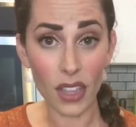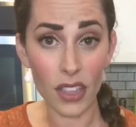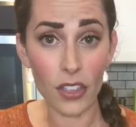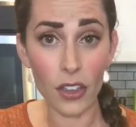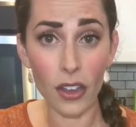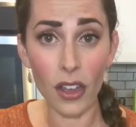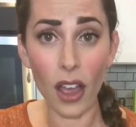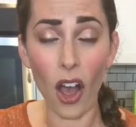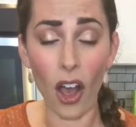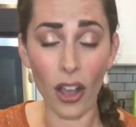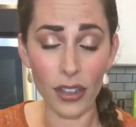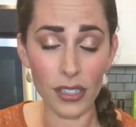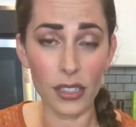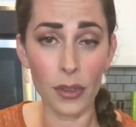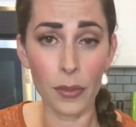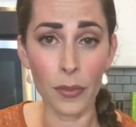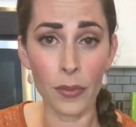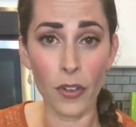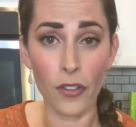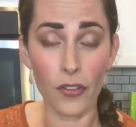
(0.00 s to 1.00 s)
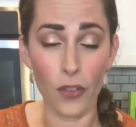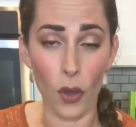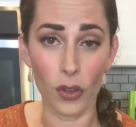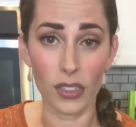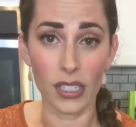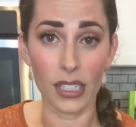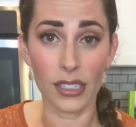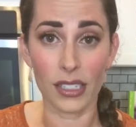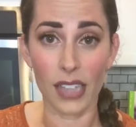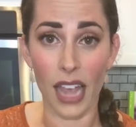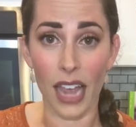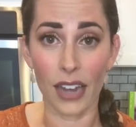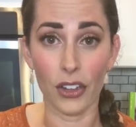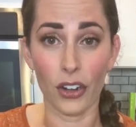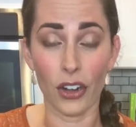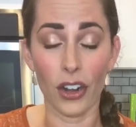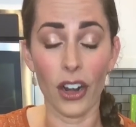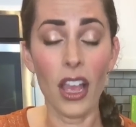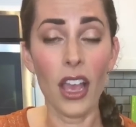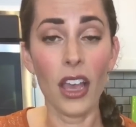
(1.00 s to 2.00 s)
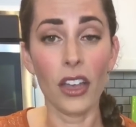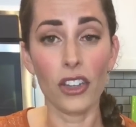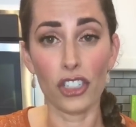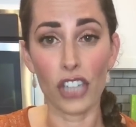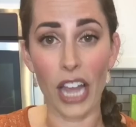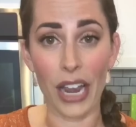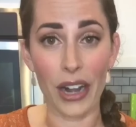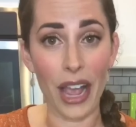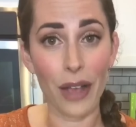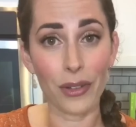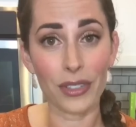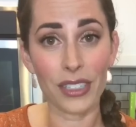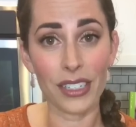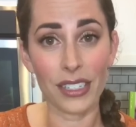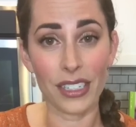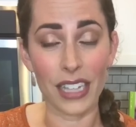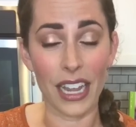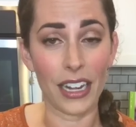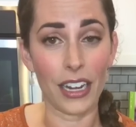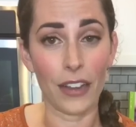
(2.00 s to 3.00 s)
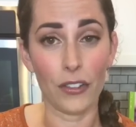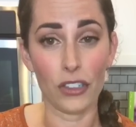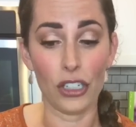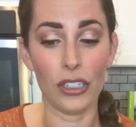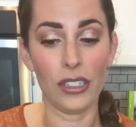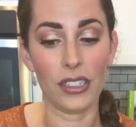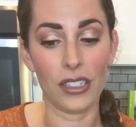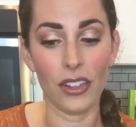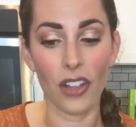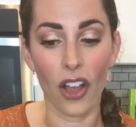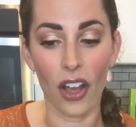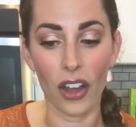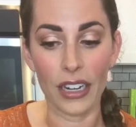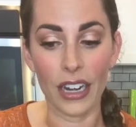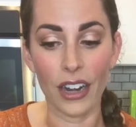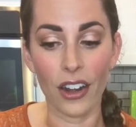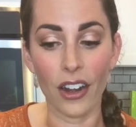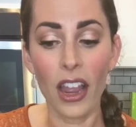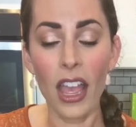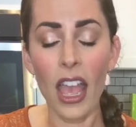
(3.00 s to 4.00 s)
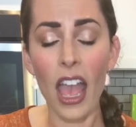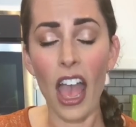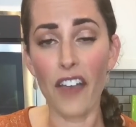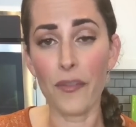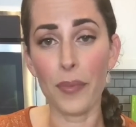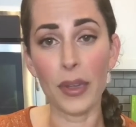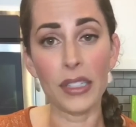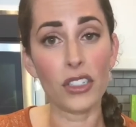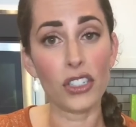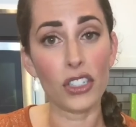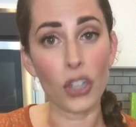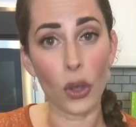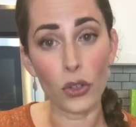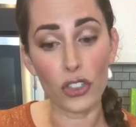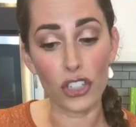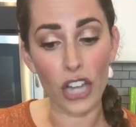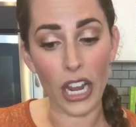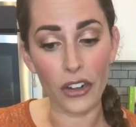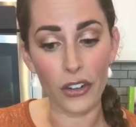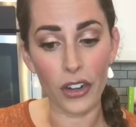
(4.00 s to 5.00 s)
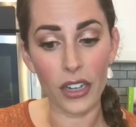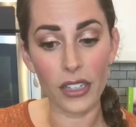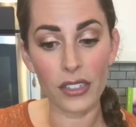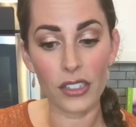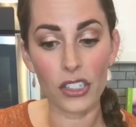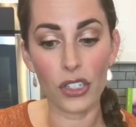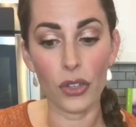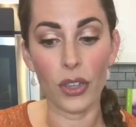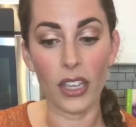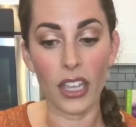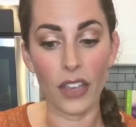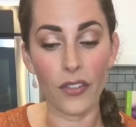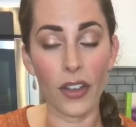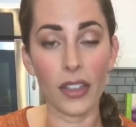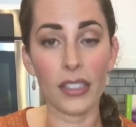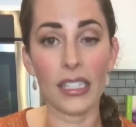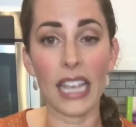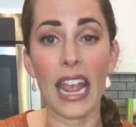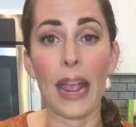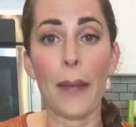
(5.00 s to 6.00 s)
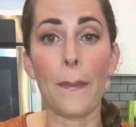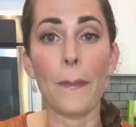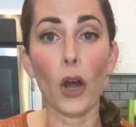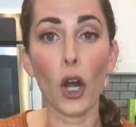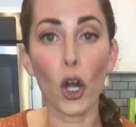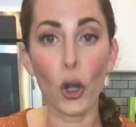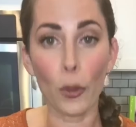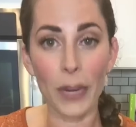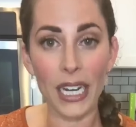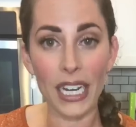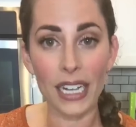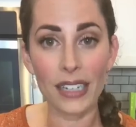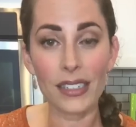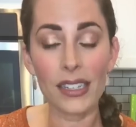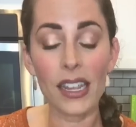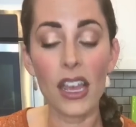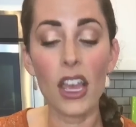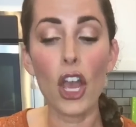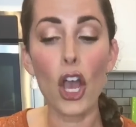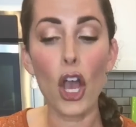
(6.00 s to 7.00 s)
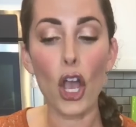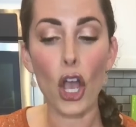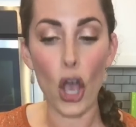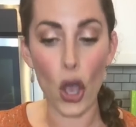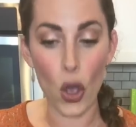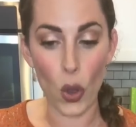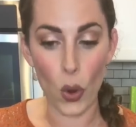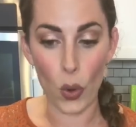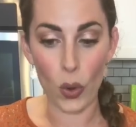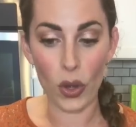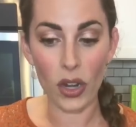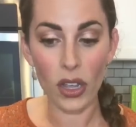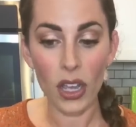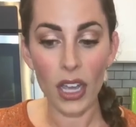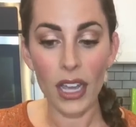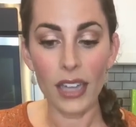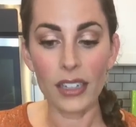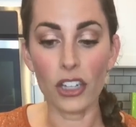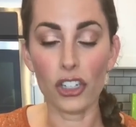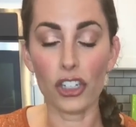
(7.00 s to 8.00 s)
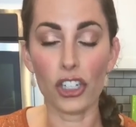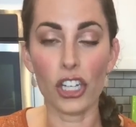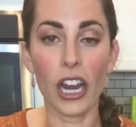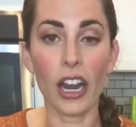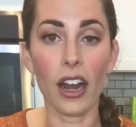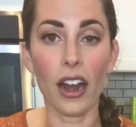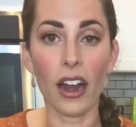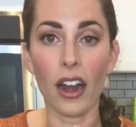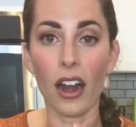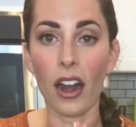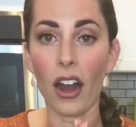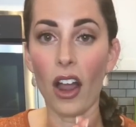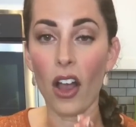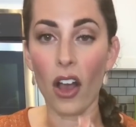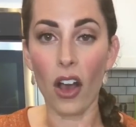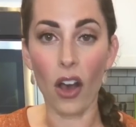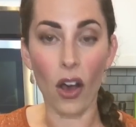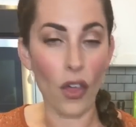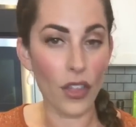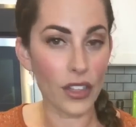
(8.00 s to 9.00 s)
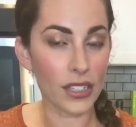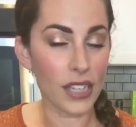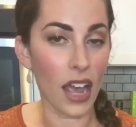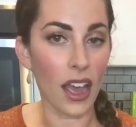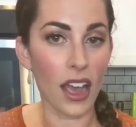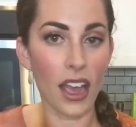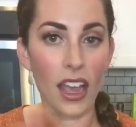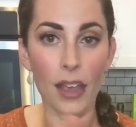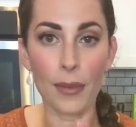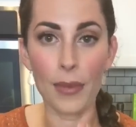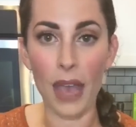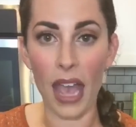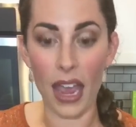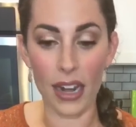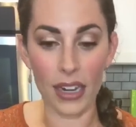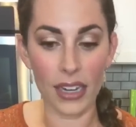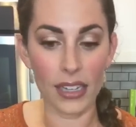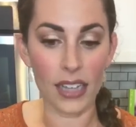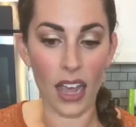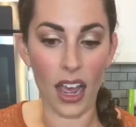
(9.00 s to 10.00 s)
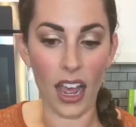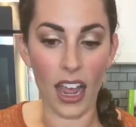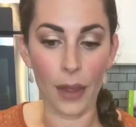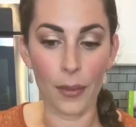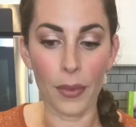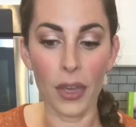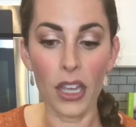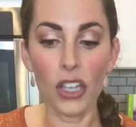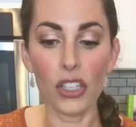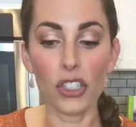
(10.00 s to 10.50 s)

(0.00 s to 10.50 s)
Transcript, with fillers: the awesome folks at Stadler, shout out to Sandy if she's still on here, have been so generous to give us a permanent code to share all the time, anytime.